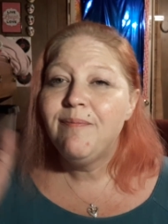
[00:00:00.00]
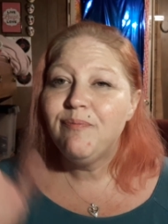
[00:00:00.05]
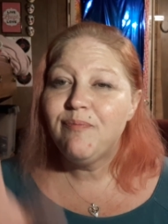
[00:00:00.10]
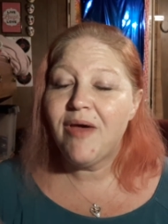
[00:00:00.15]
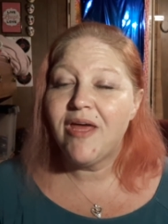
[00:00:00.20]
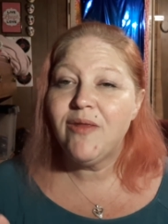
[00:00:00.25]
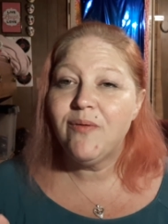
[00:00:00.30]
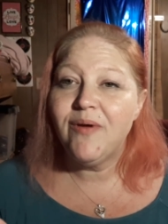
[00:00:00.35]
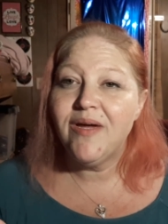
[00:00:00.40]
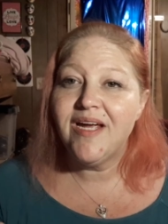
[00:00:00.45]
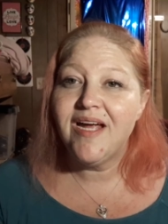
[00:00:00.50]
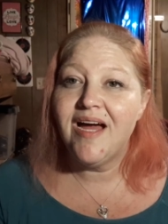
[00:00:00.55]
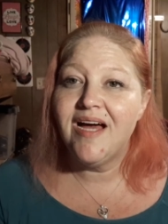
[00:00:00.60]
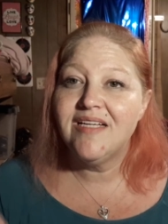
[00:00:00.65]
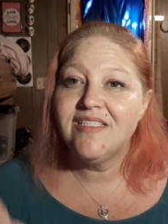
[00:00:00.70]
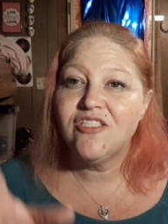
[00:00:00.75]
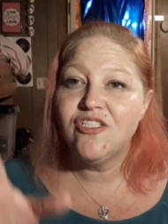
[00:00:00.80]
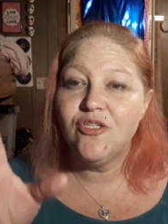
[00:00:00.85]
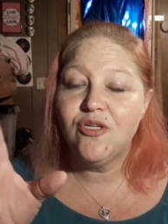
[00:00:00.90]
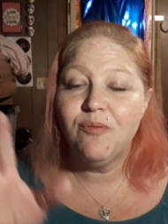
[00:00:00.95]
By the way,
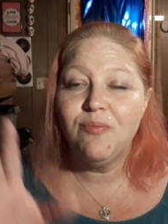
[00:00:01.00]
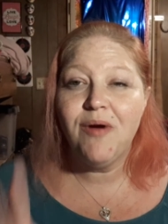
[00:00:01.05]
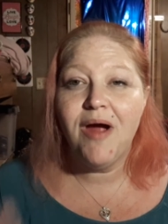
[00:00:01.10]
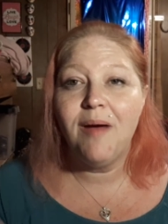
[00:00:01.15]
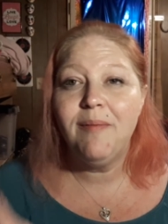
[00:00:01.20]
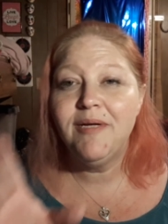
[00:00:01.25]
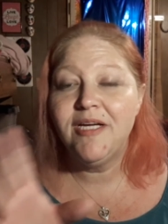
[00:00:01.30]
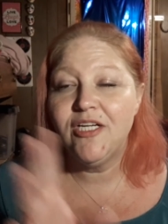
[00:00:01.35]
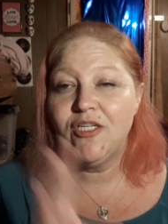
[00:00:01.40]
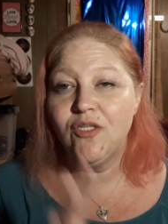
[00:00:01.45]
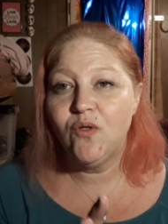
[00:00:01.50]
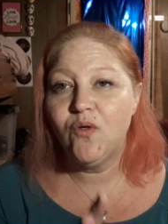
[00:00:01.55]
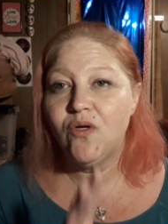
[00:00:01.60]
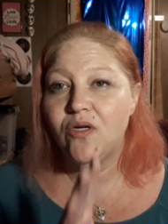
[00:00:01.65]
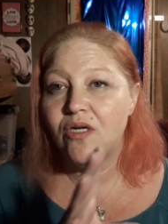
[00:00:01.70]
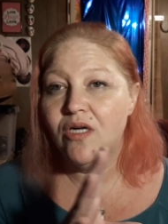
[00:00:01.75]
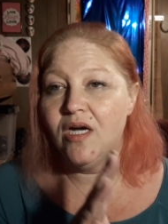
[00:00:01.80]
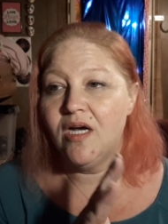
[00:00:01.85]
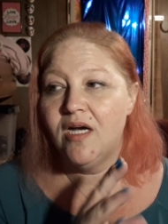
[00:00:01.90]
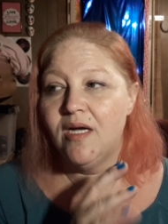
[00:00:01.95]
guys, you can probably
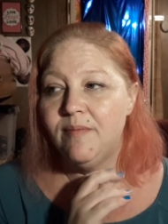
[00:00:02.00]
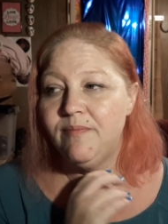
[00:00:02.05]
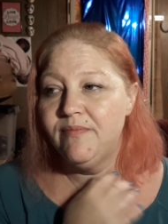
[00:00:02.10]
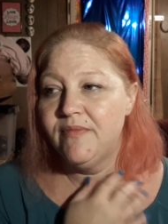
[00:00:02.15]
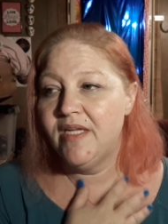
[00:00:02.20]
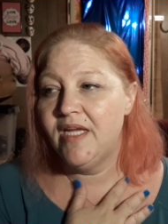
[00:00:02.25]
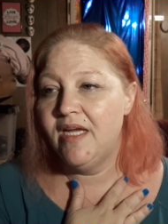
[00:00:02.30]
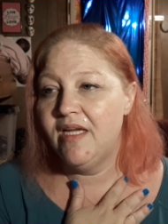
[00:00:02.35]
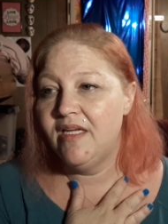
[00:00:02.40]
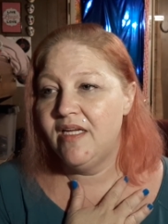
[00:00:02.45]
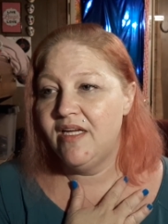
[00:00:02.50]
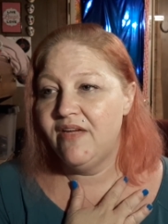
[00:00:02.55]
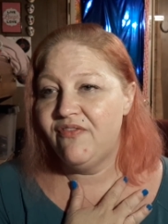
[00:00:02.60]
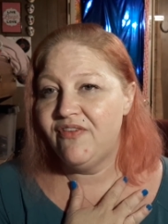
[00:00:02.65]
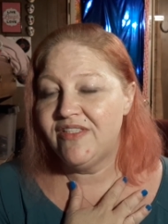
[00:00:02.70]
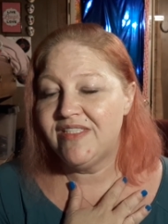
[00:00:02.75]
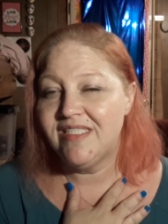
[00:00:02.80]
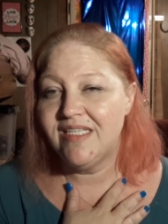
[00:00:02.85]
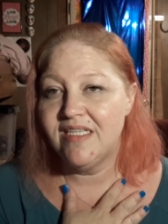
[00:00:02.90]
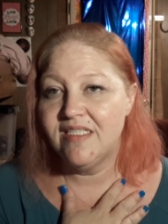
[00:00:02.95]
ignore um, if
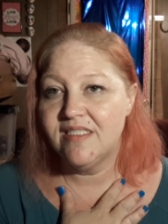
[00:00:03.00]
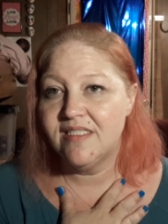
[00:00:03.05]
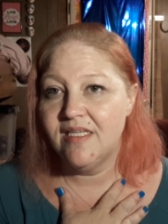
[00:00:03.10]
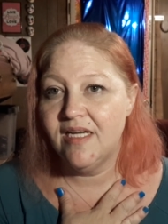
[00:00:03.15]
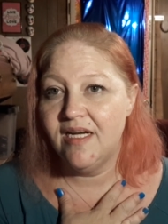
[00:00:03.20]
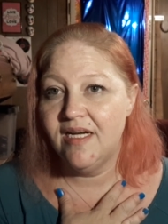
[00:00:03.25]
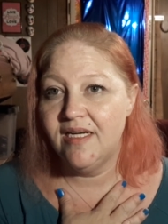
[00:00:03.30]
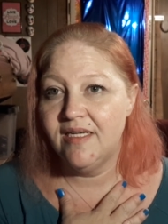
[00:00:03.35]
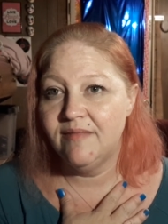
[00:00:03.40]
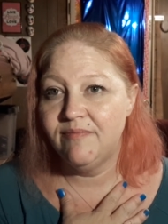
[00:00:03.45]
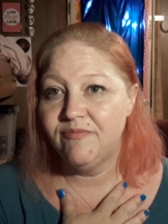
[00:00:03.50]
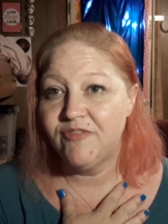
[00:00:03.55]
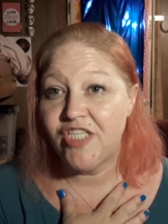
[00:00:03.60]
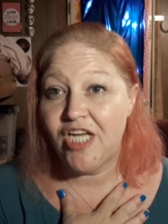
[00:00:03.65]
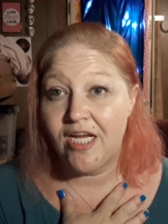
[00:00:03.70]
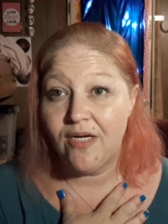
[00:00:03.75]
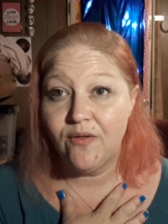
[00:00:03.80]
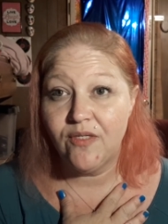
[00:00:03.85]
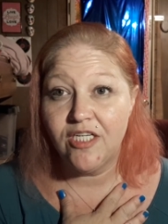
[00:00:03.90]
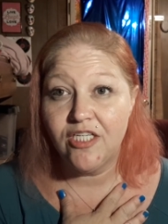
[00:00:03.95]
it says uh,
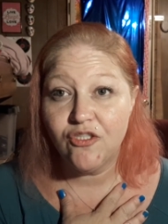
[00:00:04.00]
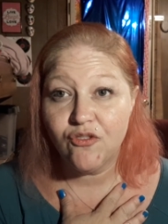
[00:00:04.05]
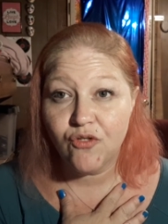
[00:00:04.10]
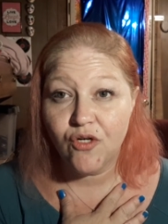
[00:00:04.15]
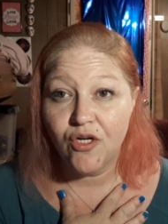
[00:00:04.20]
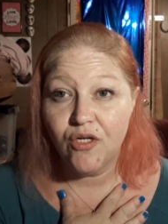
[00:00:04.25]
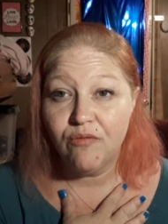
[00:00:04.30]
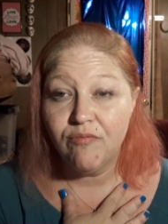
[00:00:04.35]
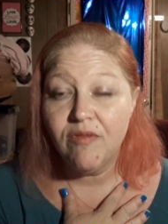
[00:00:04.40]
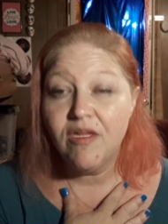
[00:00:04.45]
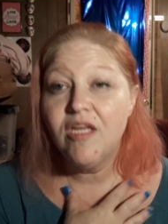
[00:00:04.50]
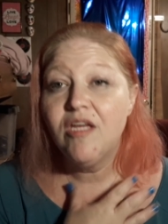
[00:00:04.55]
channel intro.